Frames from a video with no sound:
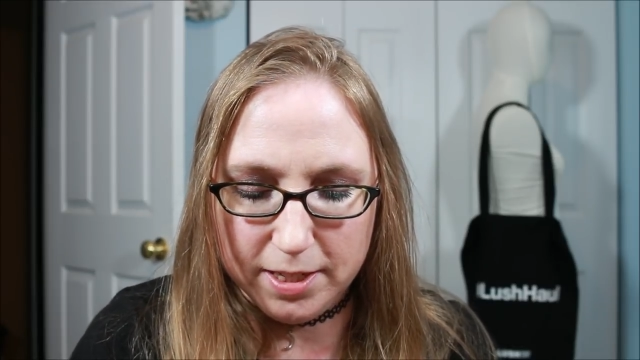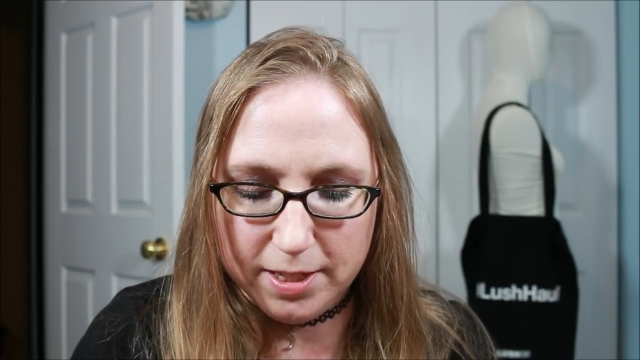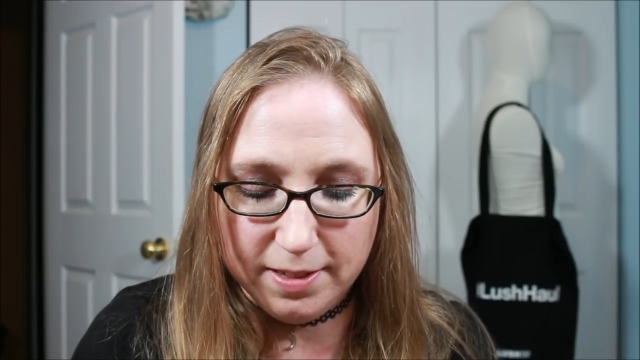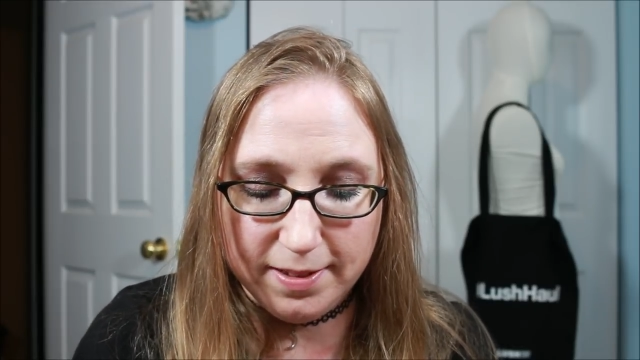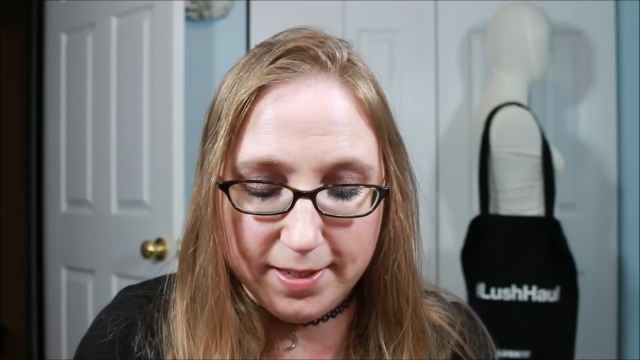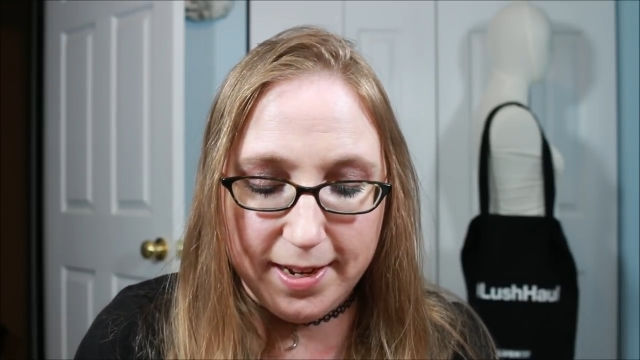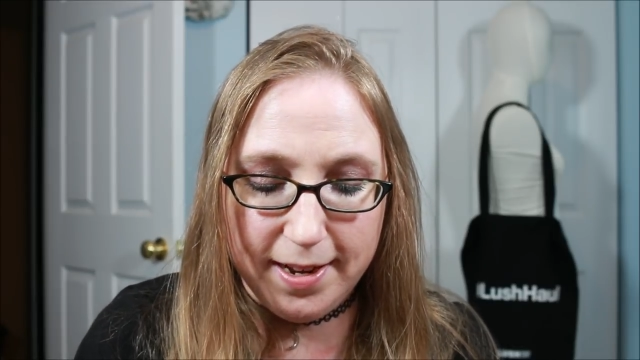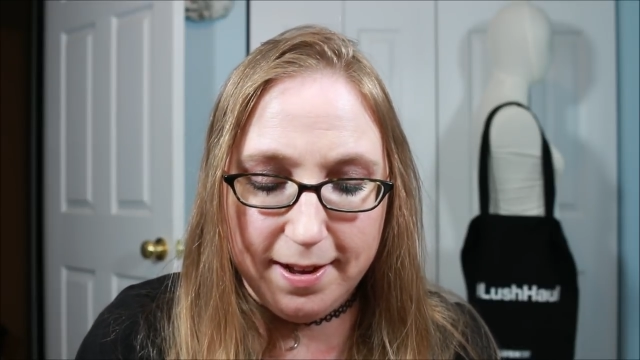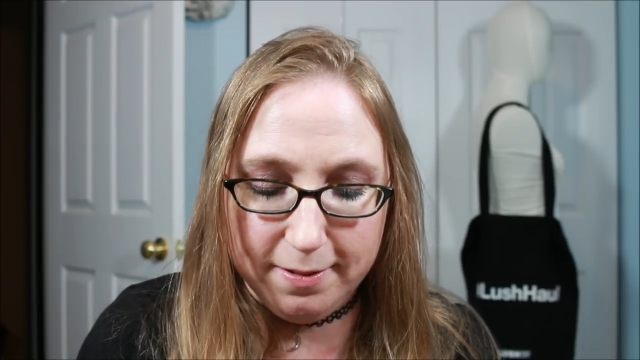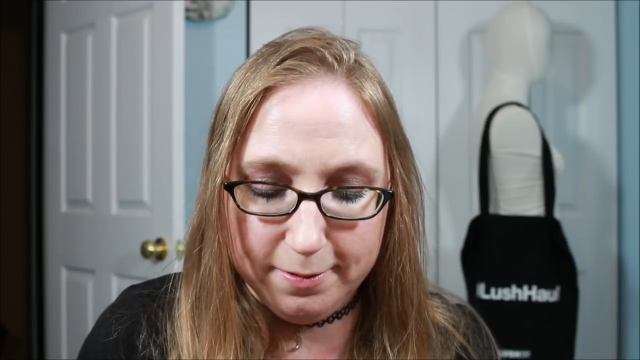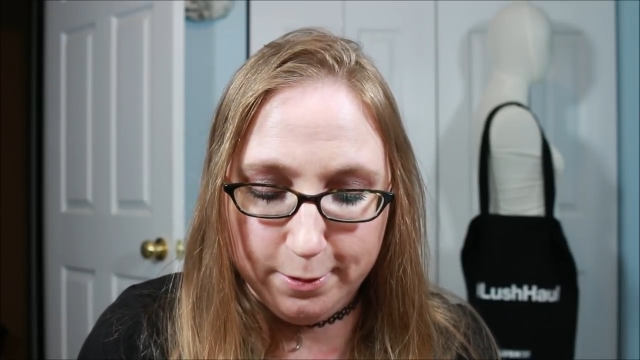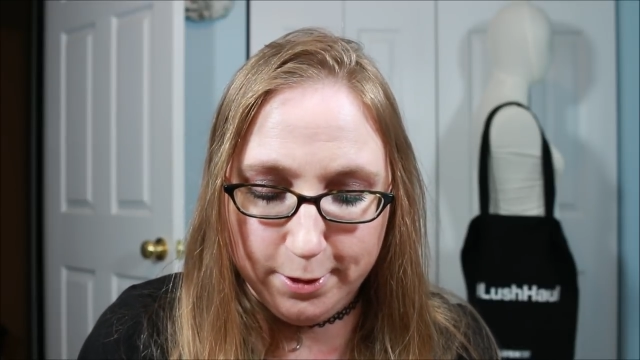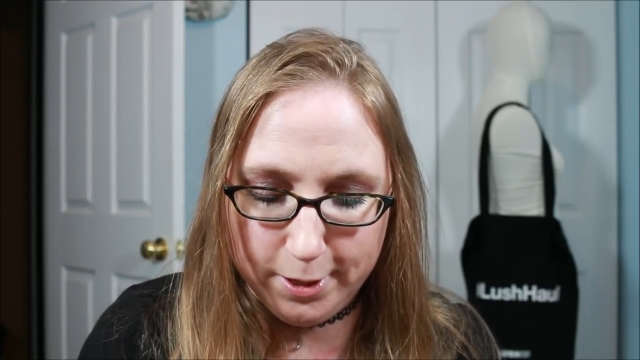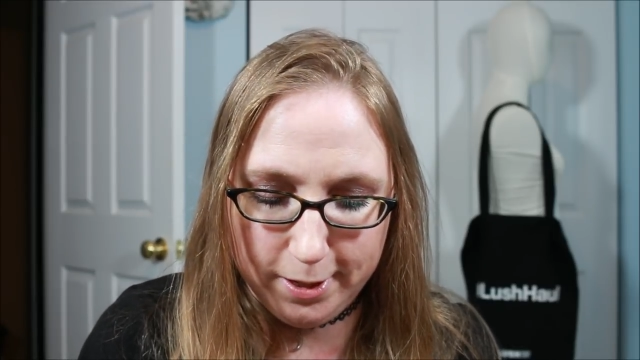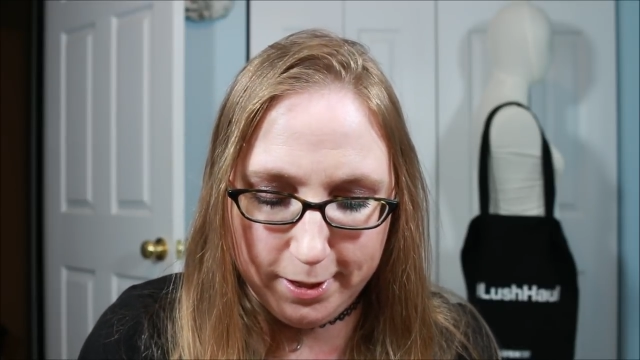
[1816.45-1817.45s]

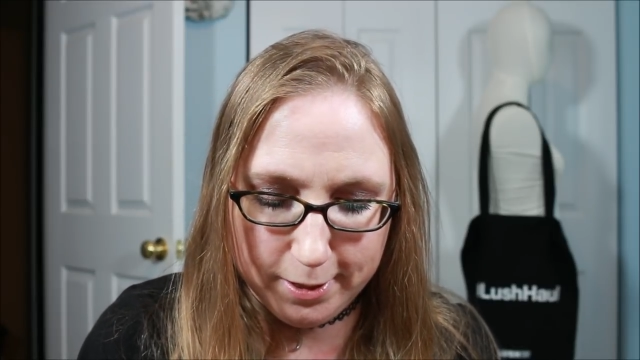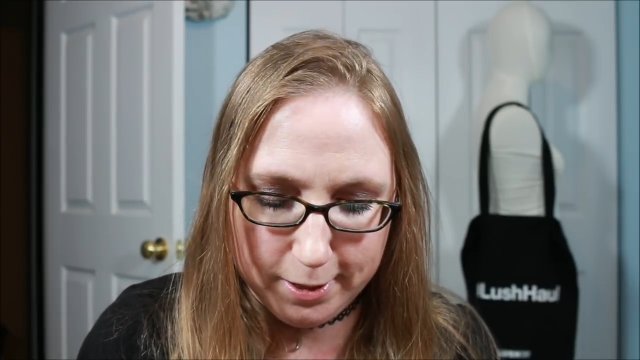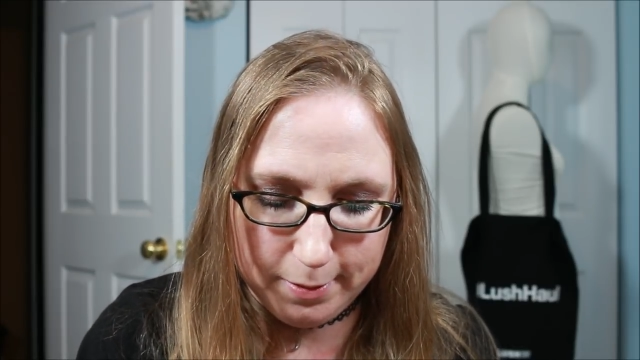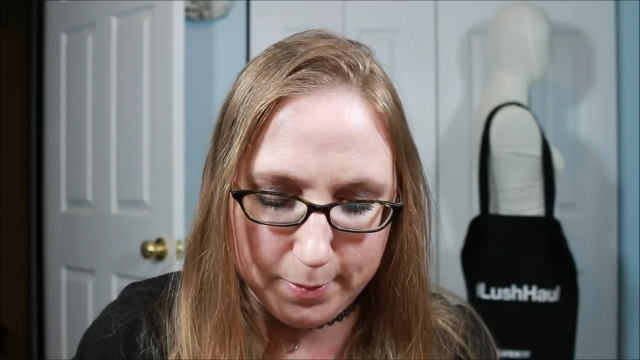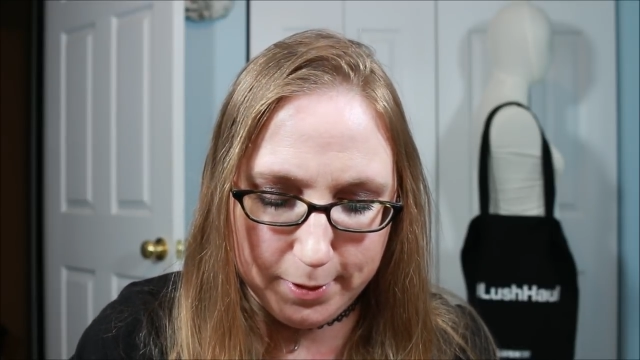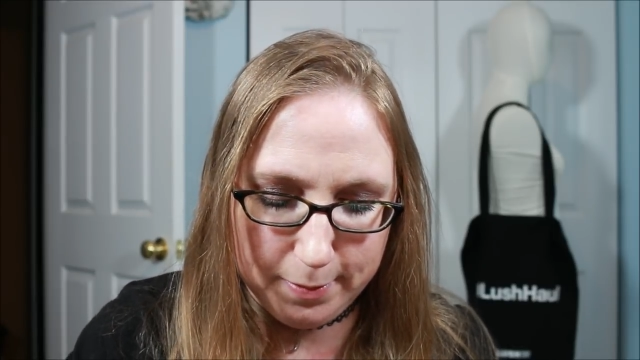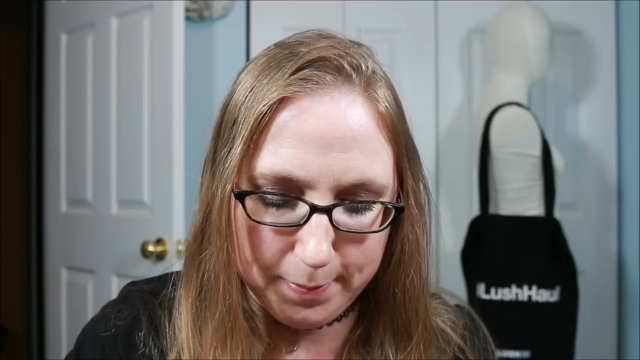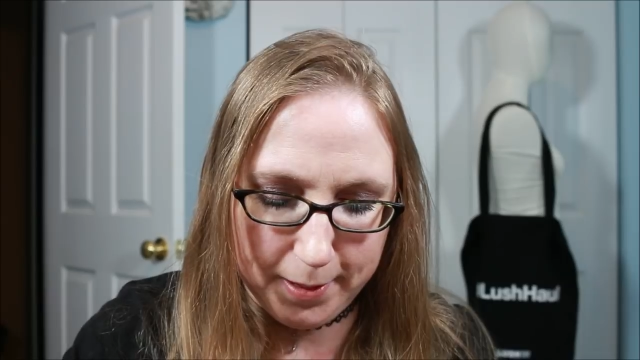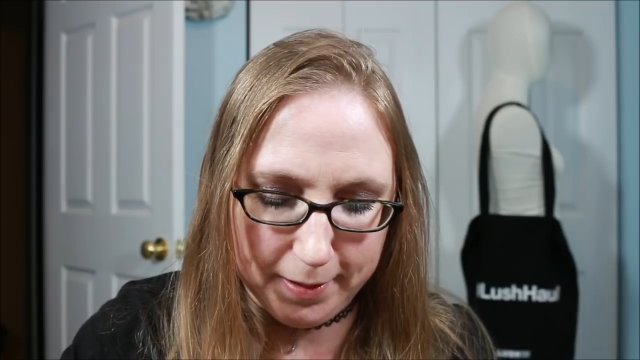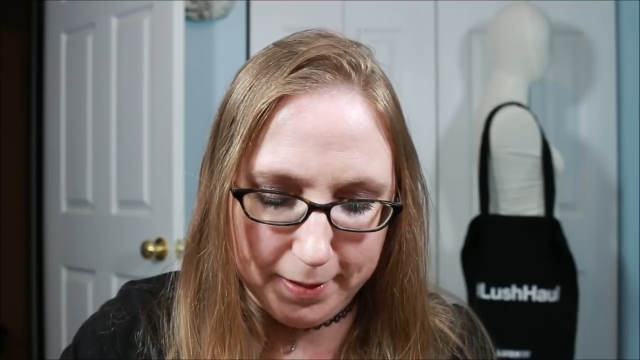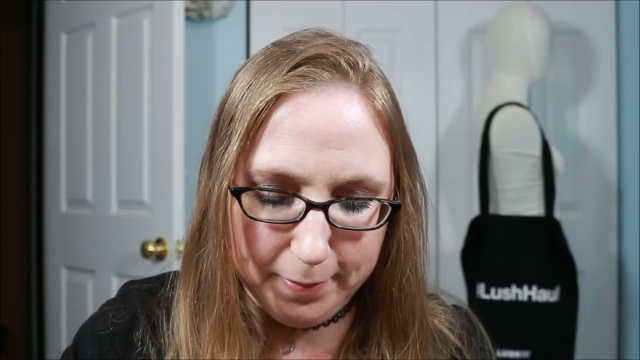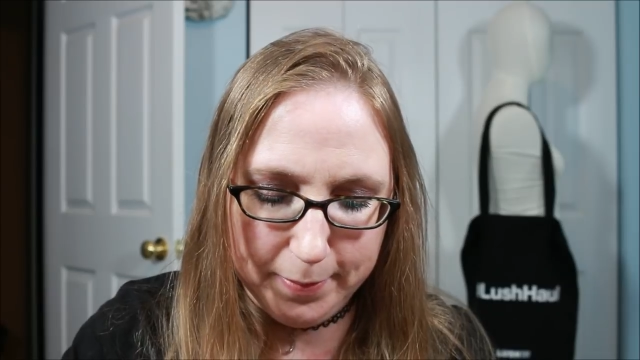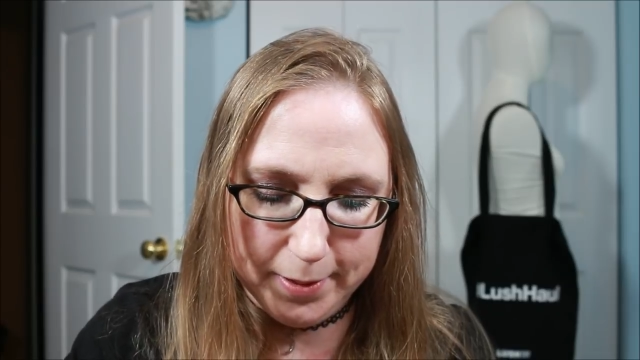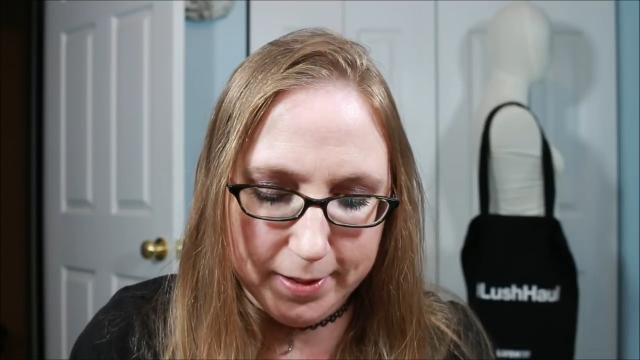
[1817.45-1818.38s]
sounds awesome smelling,